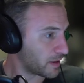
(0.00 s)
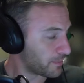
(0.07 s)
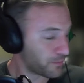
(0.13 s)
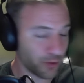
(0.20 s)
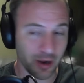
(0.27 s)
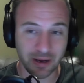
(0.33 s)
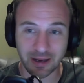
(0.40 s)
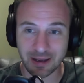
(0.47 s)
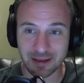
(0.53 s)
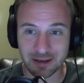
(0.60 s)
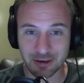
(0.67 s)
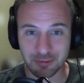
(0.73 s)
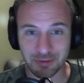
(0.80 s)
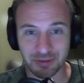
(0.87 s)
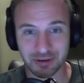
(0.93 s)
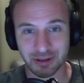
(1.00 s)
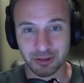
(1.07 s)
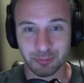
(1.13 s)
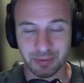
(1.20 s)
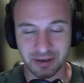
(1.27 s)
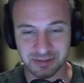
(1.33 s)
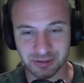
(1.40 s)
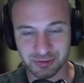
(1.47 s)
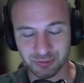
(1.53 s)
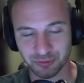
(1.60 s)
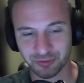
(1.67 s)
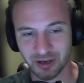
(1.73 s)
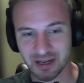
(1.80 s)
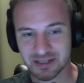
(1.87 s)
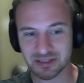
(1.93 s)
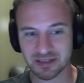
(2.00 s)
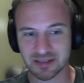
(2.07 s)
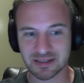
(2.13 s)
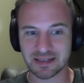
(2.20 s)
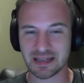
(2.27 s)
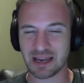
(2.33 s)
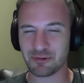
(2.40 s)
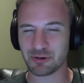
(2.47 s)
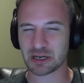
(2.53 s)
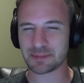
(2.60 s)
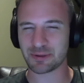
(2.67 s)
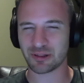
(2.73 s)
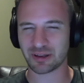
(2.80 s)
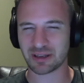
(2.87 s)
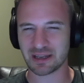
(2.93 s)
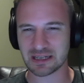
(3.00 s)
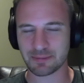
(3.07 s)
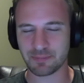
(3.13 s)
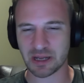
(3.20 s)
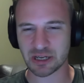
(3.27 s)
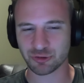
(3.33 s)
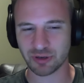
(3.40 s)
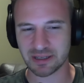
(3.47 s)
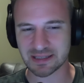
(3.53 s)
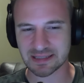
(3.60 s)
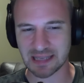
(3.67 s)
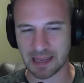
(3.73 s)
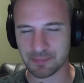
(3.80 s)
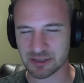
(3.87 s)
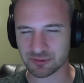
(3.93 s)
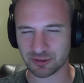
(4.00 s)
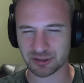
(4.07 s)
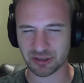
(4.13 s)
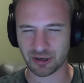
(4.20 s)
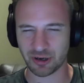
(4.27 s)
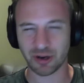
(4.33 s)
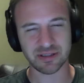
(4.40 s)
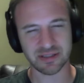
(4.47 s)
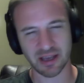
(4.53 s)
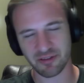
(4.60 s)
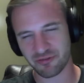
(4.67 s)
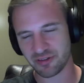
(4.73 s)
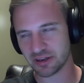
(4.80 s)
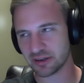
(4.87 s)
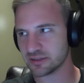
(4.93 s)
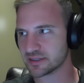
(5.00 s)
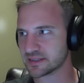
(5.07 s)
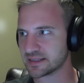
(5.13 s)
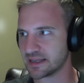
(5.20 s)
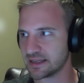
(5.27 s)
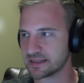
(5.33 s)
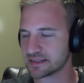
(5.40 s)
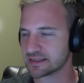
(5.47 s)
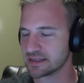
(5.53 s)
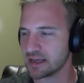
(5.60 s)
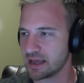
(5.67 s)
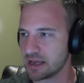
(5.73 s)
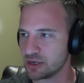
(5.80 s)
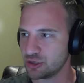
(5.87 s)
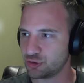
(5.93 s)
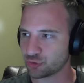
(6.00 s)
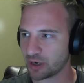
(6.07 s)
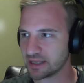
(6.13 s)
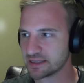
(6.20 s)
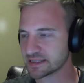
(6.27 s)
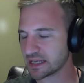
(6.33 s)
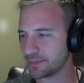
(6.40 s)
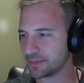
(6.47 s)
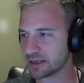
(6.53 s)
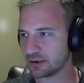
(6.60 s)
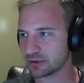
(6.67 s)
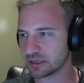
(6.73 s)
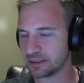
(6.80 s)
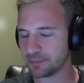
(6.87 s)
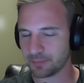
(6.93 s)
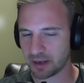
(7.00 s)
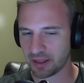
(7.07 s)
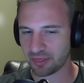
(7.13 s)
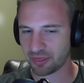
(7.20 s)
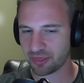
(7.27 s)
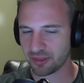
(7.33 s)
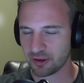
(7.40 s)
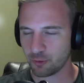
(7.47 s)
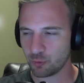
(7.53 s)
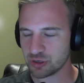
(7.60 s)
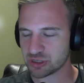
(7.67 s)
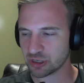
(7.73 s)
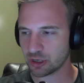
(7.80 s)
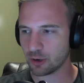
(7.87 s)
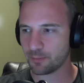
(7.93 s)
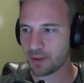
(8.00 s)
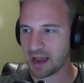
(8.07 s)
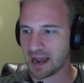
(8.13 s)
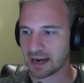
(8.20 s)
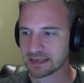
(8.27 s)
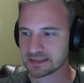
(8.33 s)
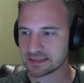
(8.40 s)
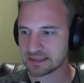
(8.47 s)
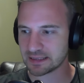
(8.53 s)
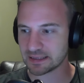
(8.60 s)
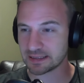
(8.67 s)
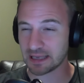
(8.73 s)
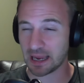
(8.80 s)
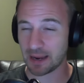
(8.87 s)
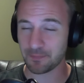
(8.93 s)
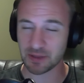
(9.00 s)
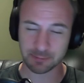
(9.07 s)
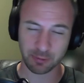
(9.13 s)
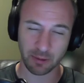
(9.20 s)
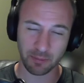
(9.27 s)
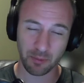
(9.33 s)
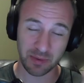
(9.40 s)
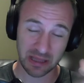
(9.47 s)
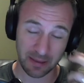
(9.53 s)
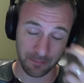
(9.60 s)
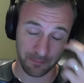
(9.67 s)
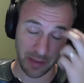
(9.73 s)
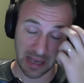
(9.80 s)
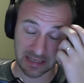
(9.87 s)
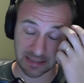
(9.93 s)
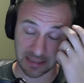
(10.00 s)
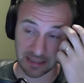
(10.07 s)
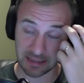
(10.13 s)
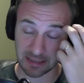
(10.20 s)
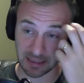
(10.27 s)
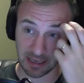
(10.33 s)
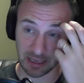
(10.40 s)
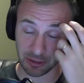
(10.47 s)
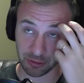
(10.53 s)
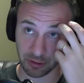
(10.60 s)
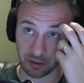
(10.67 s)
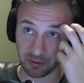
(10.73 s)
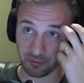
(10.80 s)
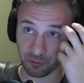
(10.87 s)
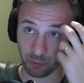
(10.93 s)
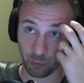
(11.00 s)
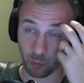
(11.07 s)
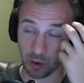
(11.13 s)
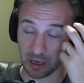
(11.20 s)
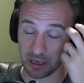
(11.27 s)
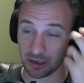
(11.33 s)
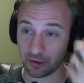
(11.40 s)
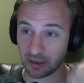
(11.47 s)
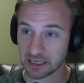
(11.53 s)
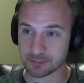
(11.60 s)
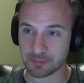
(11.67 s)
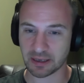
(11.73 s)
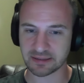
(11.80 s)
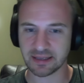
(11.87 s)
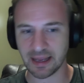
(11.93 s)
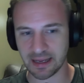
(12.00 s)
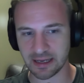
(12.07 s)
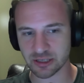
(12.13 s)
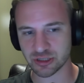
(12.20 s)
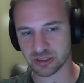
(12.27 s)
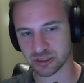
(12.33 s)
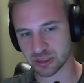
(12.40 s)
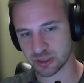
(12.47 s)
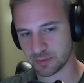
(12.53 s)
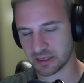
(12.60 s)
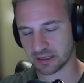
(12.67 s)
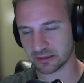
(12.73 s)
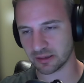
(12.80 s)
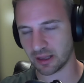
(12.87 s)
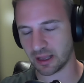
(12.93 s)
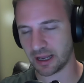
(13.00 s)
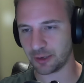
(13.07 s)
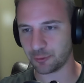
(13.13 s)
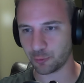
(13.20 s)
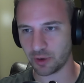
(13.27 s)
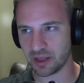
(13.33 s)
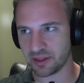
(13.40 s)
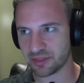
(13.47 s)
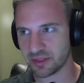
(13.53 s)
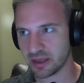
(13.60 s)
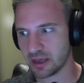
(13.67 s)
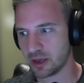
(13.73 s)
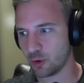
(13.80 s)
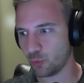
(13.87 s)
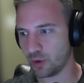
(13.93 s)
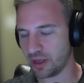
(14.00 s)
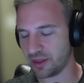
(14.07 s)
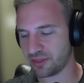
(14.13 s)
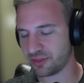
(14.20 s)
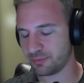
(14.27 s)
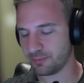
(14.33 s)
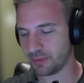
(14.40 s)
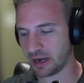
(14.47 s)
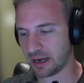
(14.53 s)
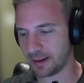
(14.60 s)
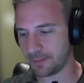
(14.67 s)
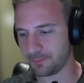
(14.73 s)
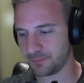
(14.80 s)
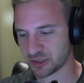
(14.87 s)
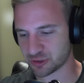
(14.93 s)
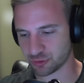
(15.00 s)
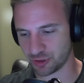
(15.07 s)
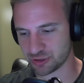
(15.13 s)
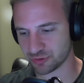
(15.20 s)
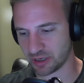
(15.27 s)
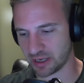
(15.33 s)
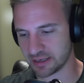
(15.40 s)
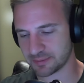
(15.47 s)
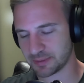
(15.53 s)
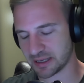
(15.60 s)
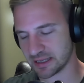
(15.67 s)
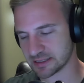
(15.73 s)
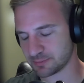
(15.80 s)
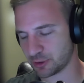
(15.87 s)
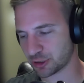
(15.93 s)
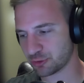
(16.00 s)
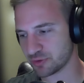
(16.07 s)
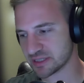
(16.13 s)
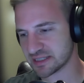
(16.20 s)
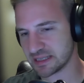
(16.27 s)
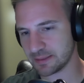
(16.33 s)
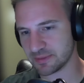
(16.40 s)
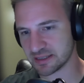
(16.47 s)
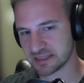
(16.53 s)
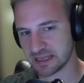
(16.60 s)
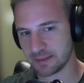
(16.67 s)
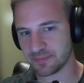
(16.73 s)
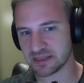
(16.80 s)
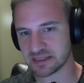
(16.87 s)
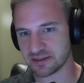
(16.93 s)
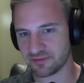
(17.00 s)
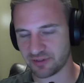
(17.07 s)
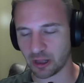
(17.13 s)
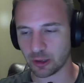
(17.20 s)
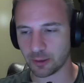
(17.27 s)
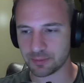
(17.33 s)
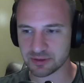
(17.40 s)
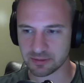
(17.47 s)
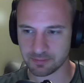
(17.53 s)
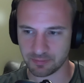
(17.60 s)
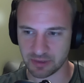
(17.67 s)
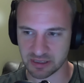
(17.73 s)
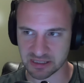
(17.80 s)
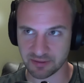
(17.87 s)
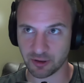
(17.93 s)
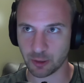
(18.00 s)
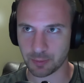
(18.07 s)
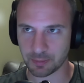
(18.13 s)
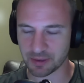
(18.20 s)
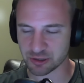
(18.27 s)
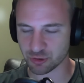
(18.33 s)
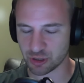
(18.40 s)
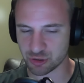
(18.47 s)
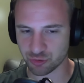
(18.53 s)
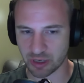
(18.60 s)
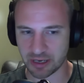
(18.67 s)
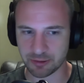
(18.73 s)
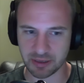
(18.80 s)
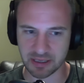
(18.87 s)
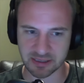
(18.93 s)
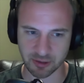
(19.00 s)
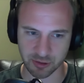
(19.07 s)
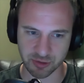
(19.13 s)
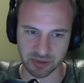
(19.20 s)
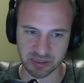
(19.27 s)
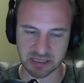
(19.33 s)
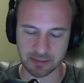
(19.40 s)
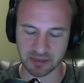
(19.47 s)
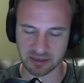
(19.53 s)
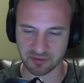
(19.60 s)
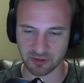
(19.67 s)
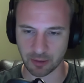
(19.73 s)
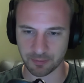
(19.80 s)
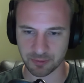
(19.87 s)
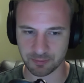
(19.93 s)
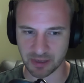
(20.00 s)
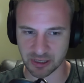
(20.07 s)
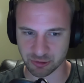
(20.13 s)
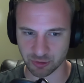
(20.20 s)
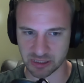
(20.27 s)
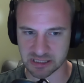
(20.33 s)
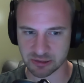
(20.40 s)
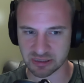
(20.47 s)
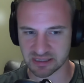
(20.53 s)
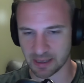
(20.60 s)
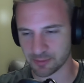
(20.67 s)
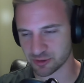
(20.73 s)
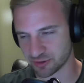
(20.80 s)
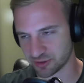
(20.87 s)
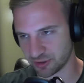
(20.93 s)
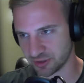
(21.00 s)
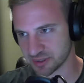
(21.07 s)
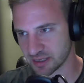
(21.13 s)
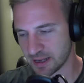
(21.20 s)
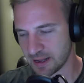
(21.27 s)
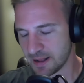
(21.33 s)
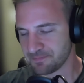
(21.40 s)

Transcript: Bra Guy here with another Pixels Refreshed. Today we're going to be looking into Metroid Samus Returns. I figured since Dread's coming out in a month, we should go back to the game that's probably the best indicator of what our expectations should be in line with Metroid Dread. Because Mercury Steam, the team that is developing Metroid Dread, is also the team that developed Metroid Samus Returns.